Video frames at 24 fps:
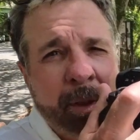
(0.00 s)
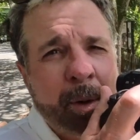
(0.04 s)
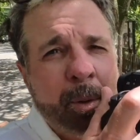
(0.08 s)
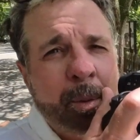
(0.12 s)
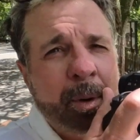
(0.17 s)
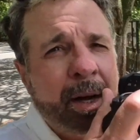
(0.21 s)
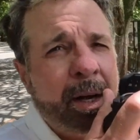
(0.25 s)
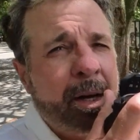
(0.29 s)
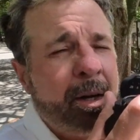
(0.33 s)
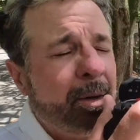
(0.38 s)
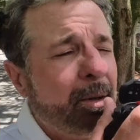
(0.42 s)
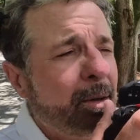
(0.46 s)
of the
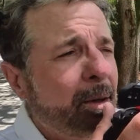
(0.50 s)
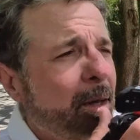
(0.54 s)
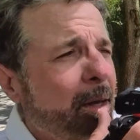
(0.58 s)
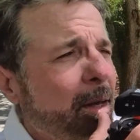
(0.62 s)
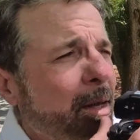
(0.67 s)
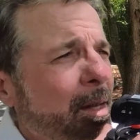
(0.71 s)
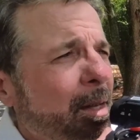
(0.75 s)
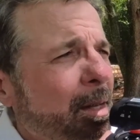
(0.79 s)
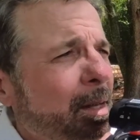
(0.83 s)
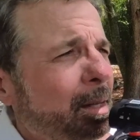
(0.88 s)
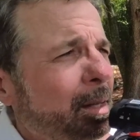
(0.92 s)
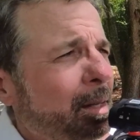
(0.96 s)
rhino
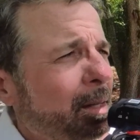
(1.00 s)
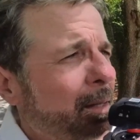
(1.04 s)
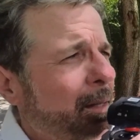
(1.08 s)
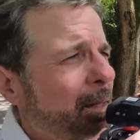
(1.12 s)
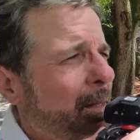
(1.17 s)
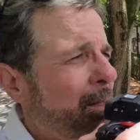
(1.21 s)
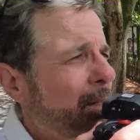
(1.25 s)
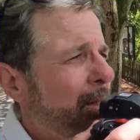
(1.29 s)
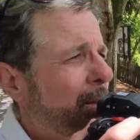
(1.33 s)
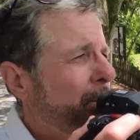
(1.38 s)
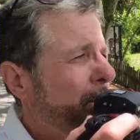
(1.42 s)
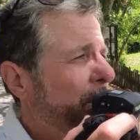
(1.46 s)

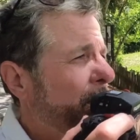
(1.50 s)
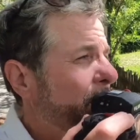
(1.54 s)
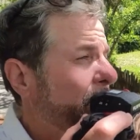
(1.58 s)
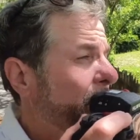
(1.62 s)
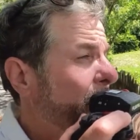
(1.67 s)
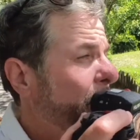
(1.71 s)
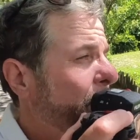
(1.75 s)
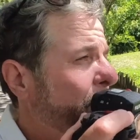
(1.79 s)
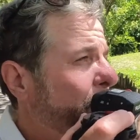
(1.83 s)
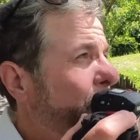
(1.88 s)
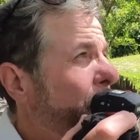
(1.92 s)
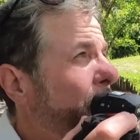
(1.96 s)

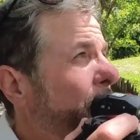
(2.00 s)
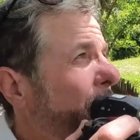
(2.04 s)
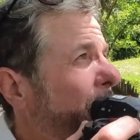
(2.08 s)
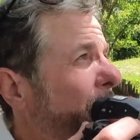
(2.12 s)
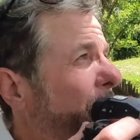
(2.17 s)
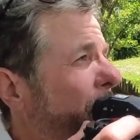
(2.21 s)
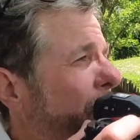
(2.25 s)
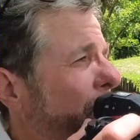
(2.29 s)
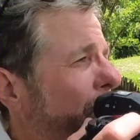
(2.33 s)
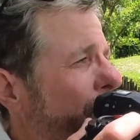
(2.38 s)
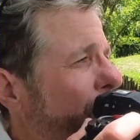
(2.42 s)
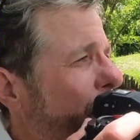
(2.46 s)
because,
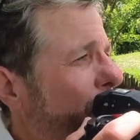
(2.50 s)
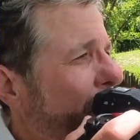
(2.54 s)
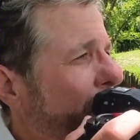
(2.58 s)
you know,